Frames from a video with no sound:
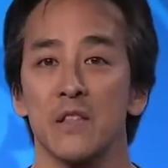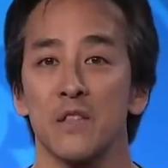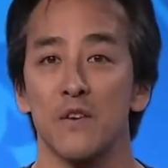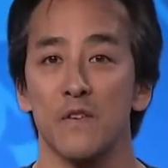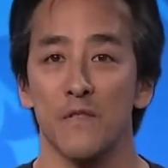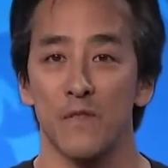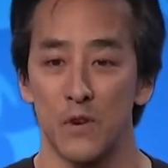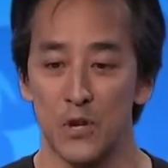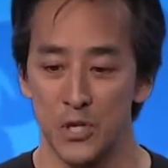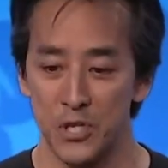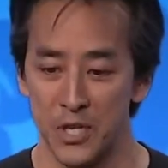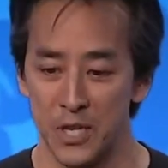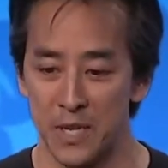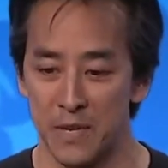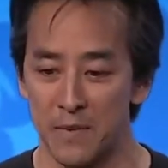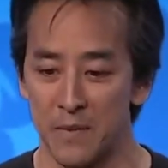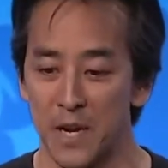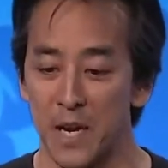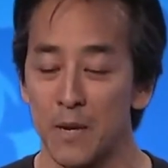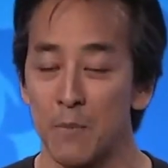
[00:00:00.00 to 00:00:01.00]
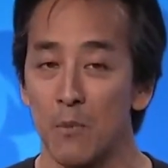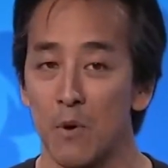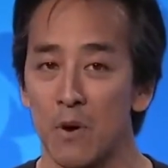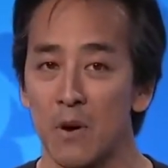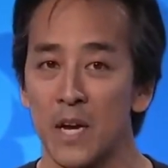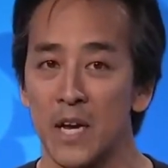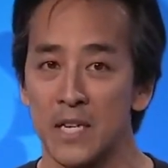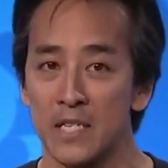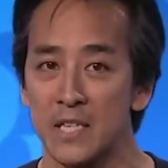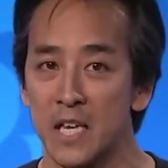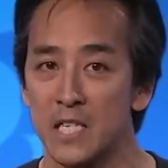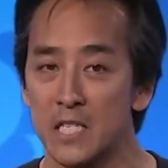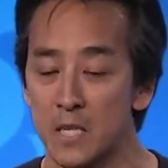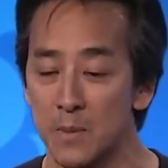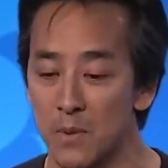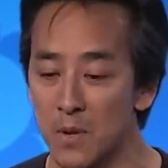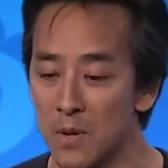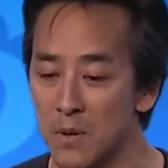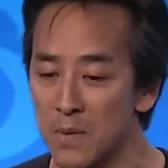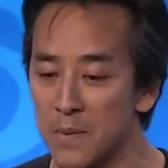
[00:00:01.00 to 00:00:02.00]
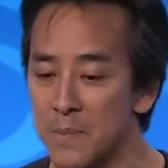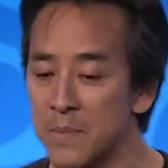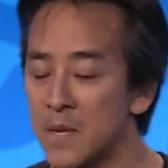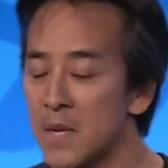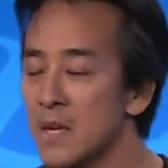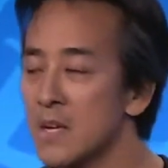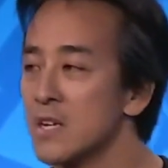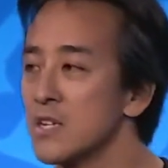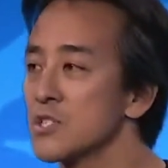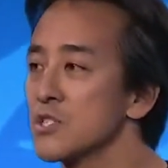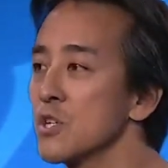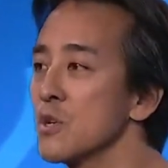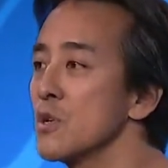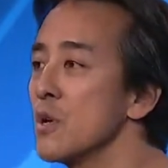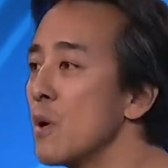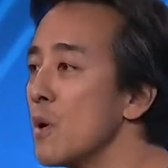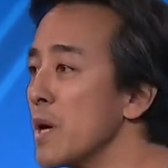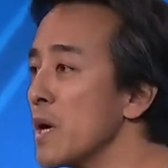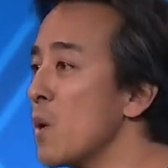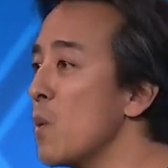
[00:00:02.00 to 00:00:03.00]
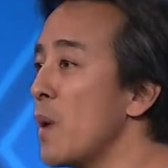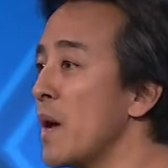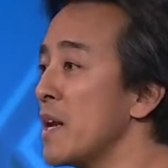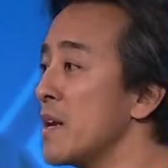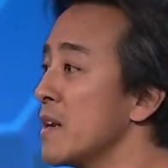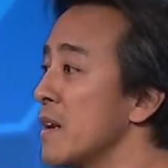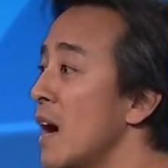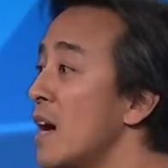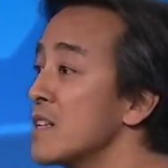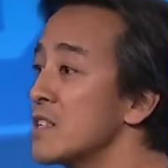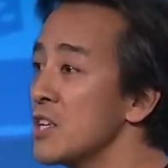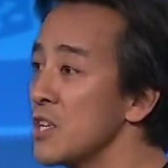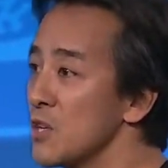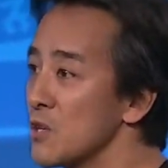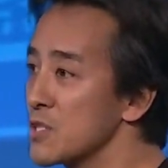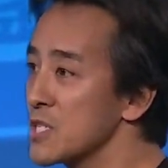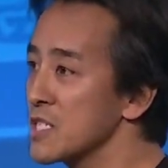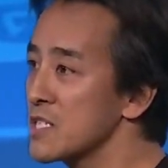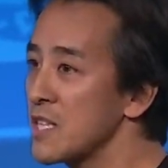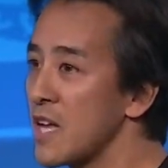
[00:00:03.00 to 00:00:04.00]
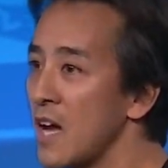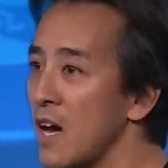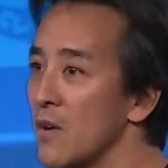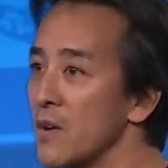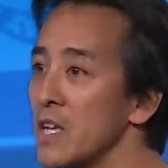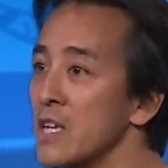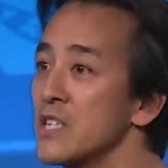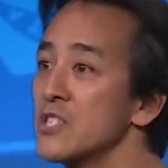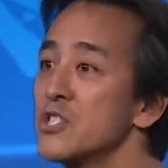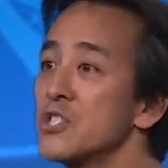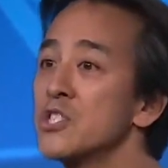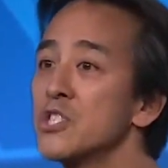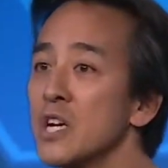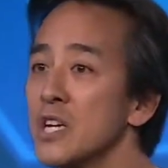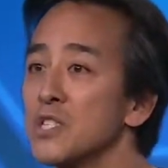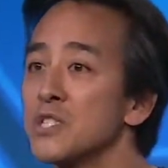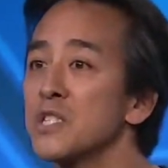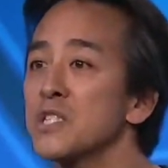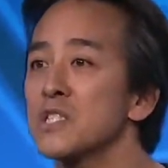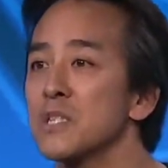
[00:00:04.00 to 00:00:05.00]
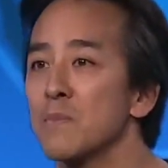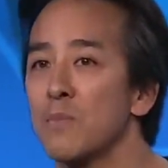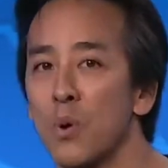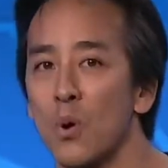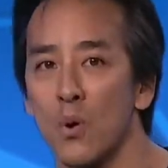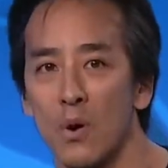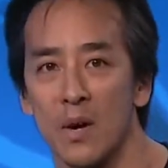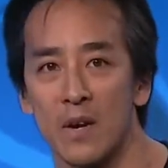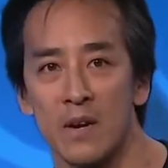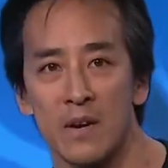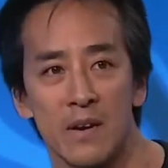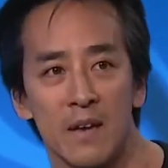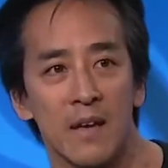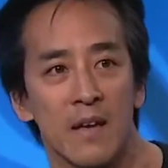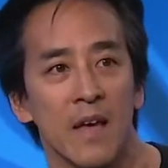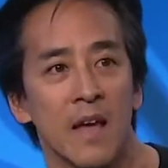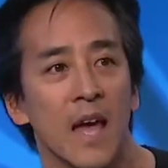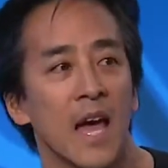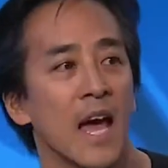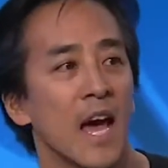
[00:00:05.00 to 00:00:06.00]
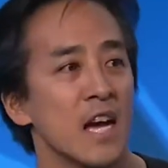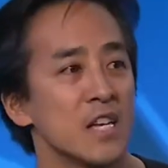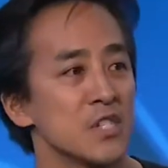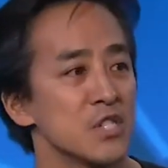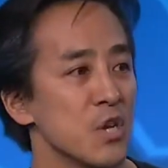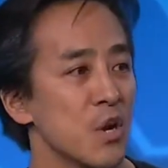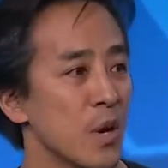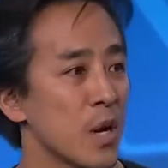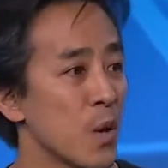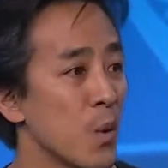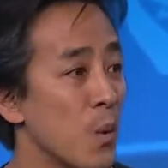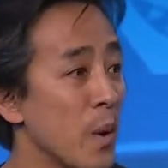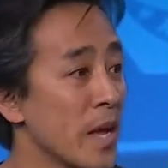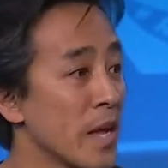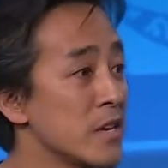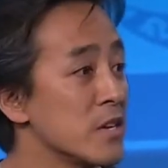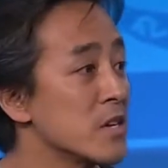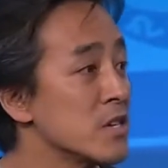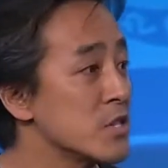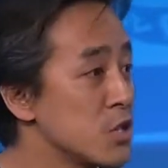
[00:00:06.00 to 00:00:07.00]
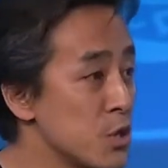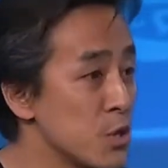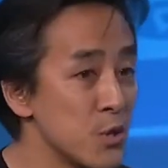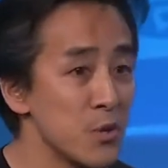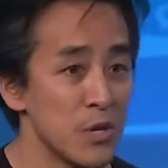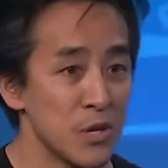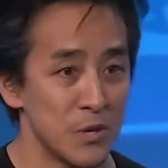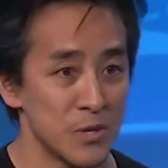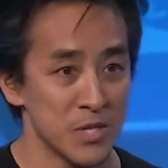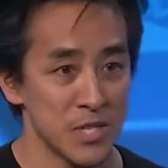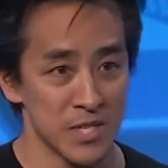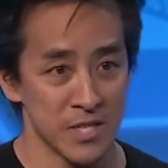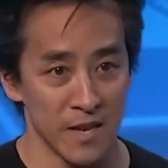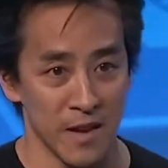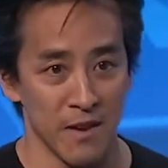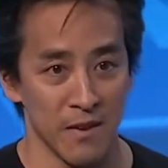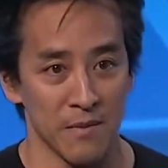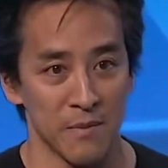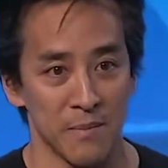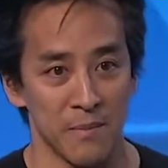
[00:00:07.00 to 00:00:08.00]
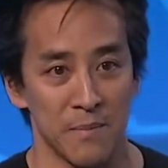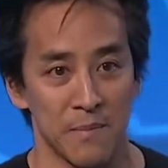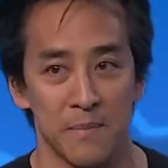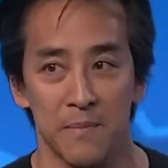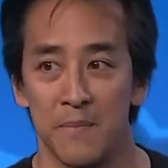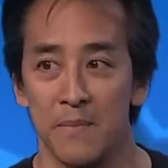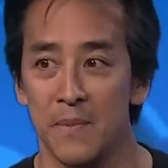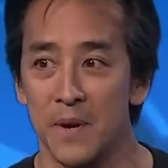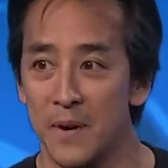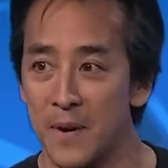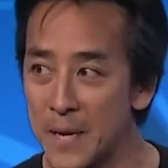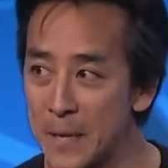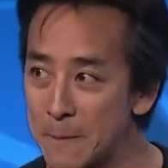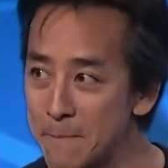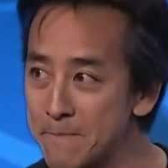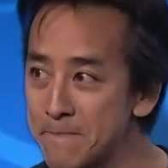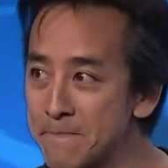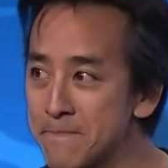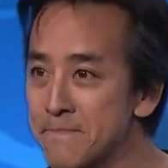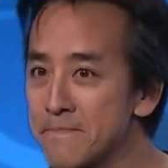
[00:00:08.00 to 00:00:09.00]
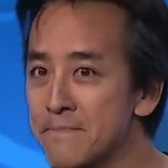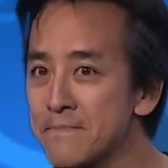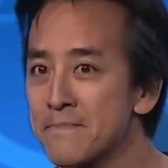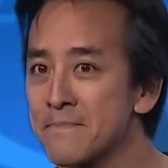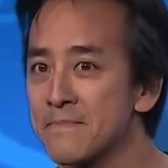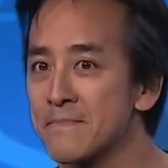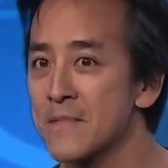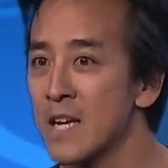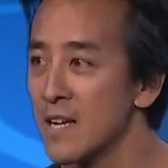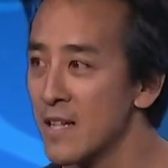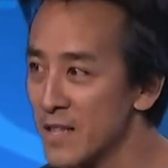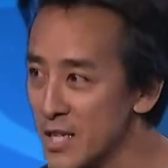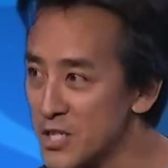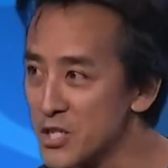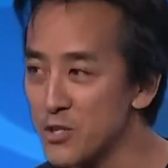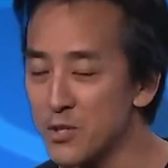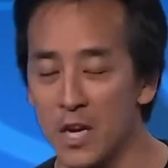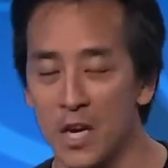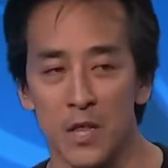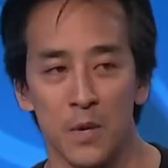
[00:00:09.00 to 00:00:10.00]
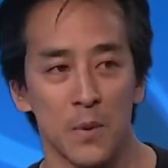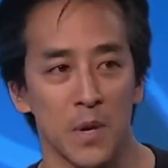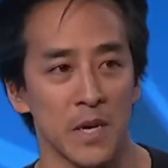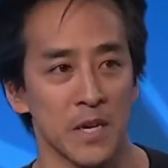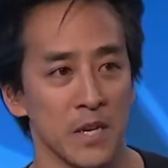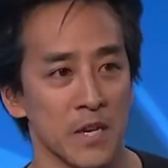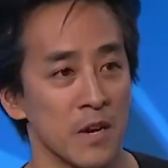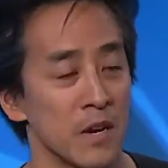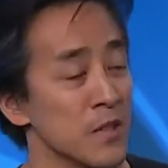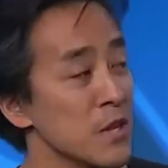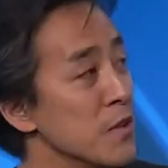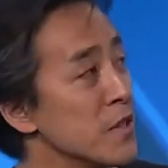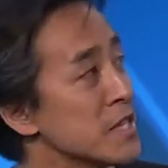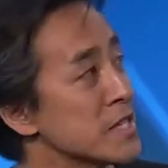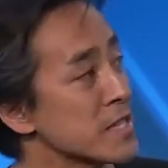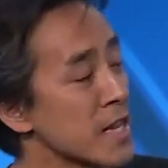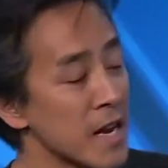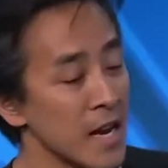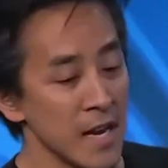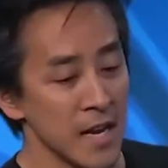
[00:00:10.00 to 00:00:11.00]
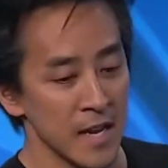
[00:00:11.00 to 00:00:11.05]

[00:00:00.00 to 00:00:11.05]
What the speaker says: version, right? More accessible. So knowing when not to use a sound is just as important as knowing when to use a sound, right? Let's do another one. You all know this guy?